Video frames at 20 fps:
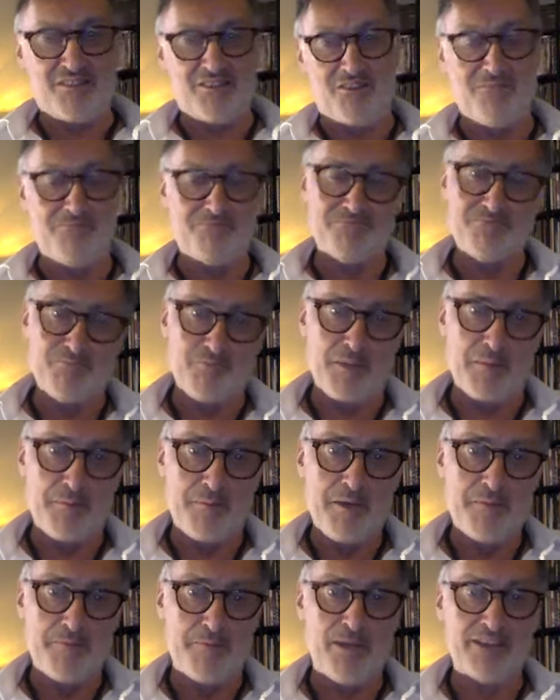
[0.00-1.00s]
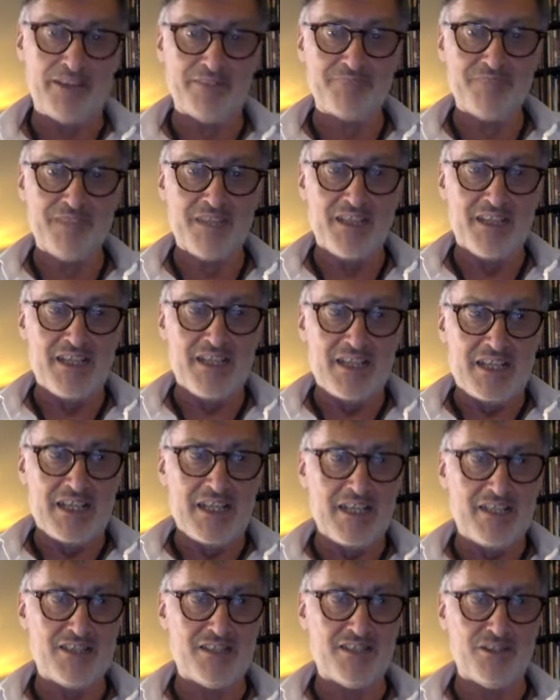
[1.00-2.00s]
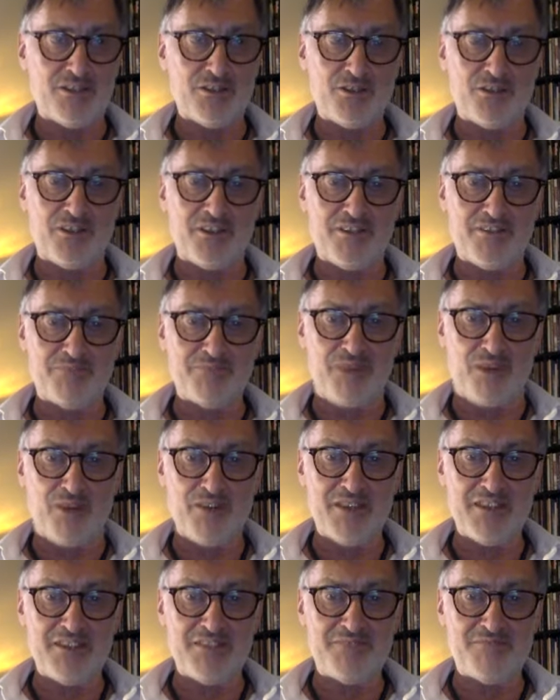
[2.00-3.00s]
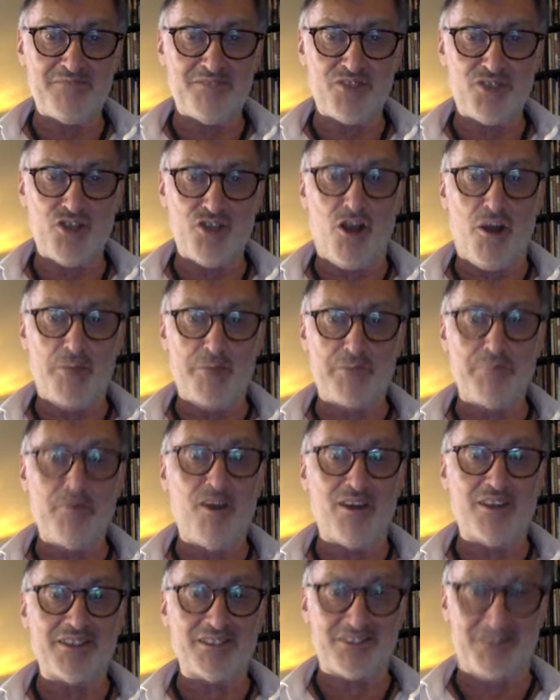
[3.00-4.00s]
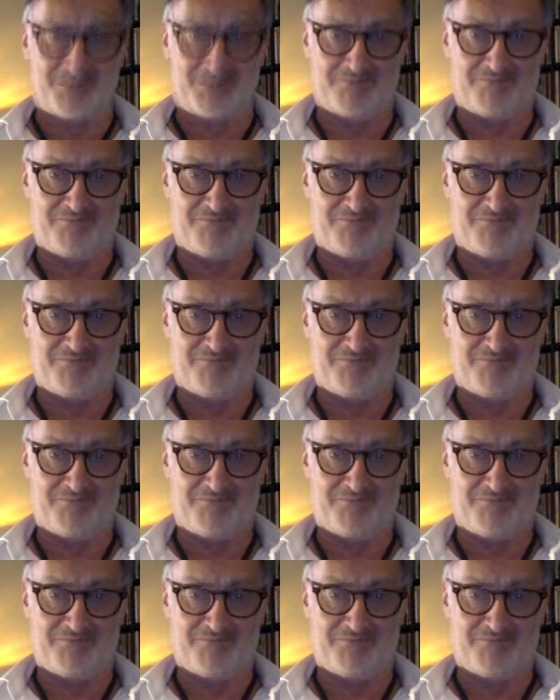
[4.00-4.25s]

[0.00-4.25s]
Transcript: you know, but he's still got a very sharp mind.